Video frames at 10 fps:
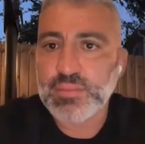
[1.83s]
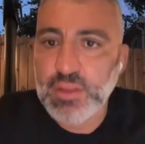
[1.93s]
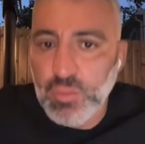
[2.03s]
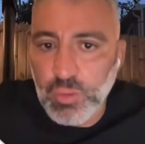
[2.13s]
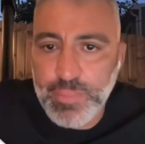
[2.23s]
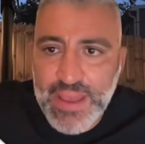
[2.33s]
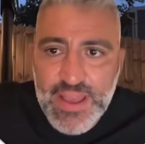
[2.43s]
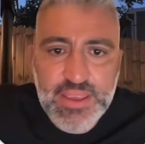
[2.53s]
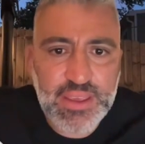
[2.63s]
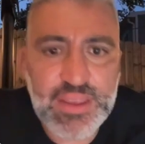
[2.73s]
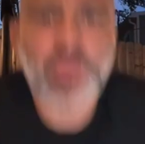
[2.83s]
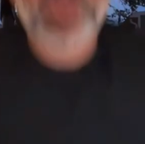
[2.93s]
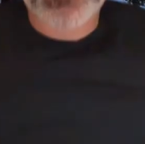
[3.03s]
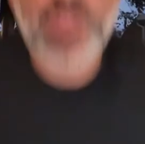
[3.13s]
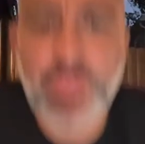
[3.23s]
we're back and
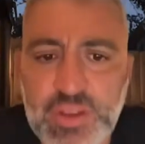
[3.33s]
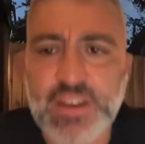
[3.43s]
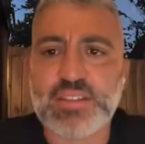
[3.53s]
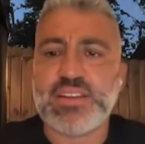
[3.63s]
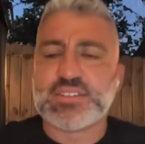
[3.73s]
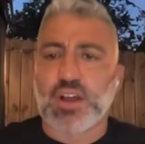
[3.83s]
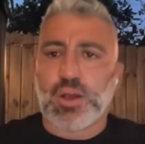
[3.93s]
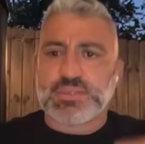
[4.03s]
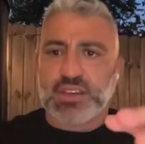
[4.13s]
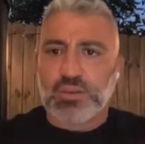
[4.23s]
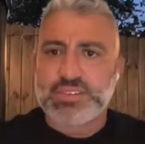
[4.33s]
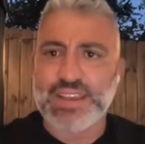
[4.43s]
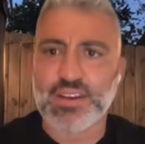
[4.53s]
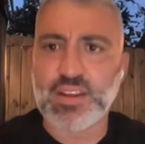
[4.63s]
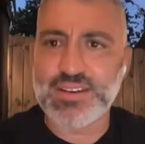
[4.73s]
we're looking at these comps again. We're
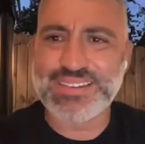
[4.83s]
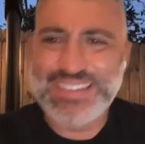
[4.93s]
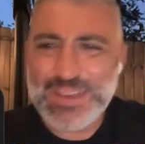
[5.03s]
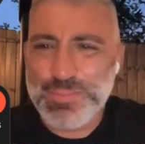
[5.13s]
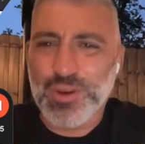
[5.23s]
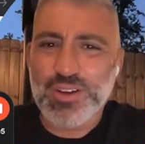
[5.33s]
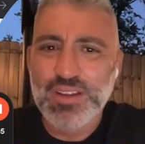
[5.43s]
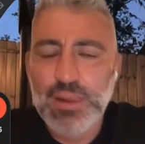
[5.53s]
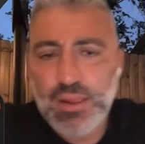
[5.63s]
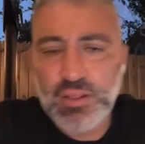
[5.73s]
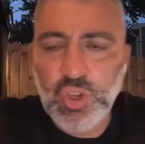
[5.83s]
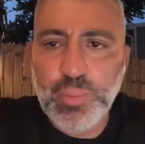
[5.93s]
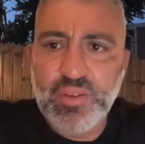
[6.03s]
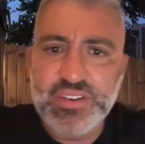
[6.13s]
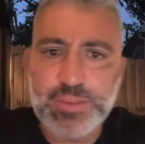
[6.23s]
taking a little bit
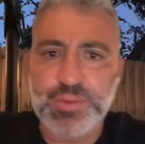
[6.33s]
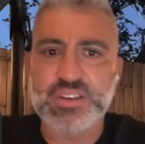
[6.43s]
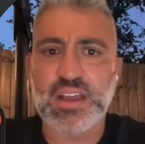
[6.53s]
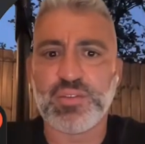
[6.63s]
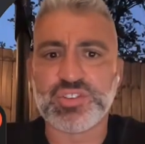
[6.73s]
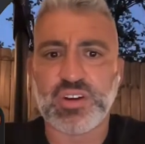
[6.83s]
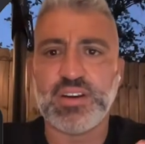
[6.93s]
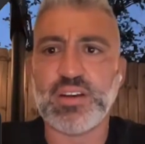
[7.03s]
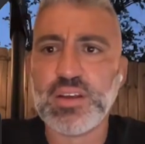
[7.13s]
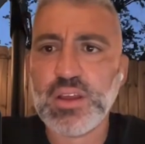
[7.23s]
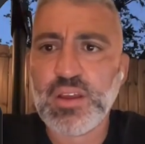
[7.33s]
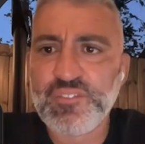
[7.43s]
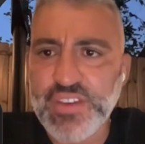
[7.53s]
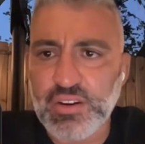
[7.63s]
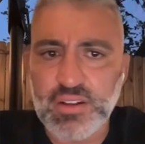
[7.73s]
of a deeper dive. We're trying to
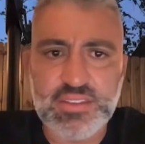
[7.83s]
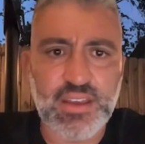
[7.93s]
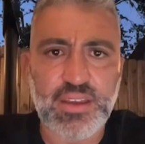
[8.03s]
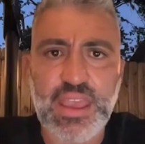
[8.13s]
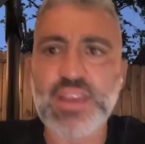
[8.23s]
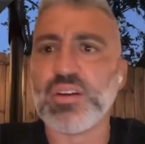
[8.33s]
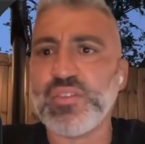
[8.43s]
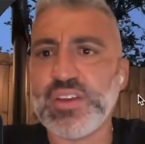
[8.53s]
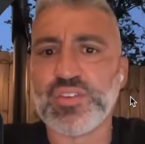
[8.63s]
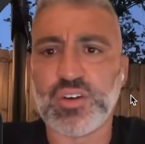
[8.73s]
figure out the ARV for our